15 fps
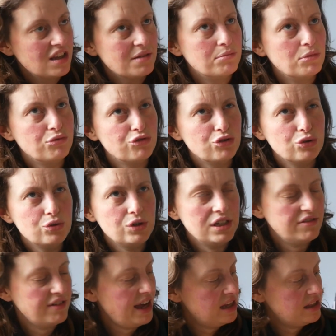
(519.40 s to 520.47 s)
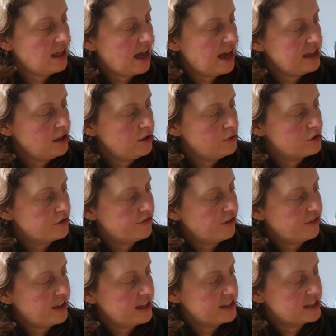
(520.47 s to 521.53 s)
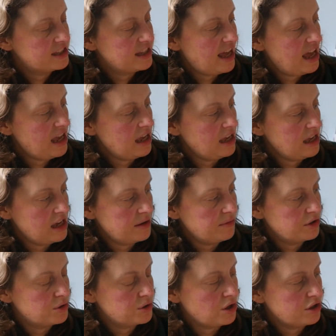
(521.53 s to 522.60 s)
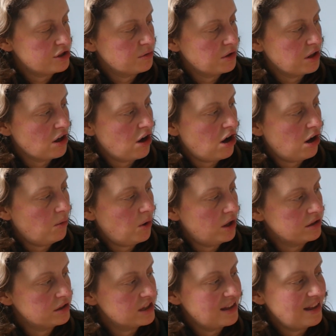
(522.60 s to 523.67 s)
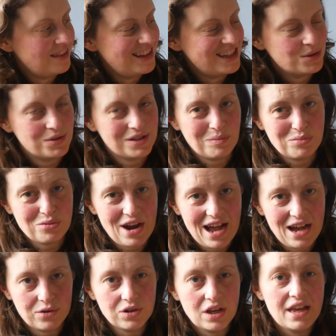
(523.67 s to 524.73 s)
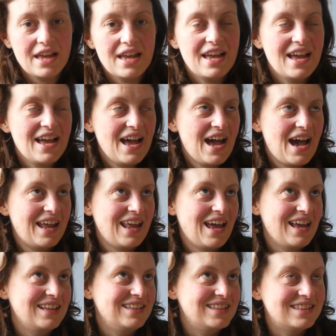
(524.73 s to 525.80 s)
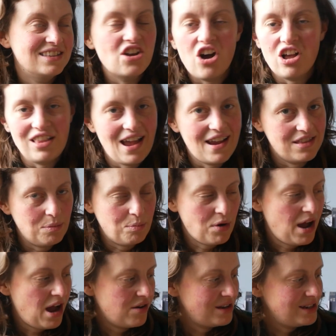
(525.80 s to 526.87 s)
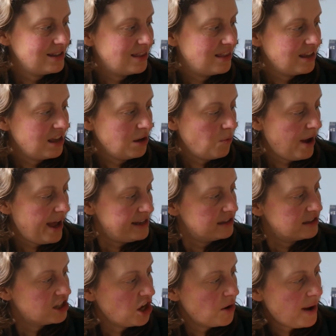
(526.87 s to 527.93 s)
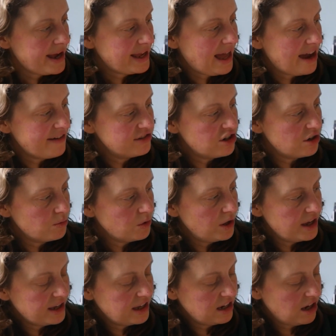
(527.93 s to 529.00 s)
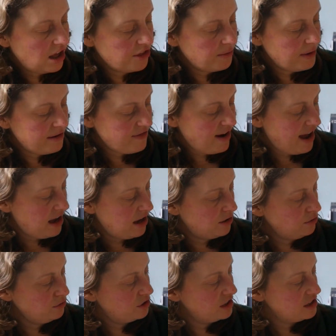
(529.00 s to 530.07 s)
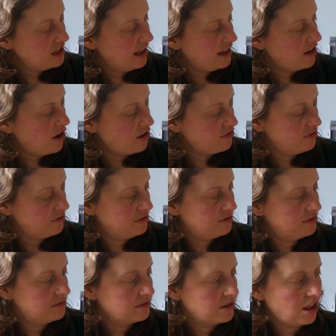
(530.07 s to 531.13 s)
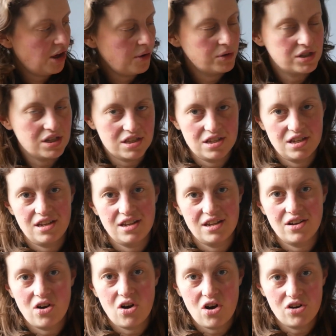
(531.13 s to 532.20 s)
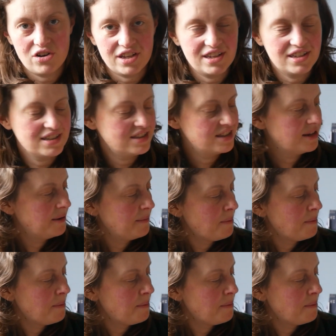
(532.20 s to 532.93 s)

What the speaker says: maroony red that I used for this day here, which was also one of the hot ones, and then this was in brown. And I did not like the brown, I didn't think it went, so I carried on working all the way round until I got closer to August.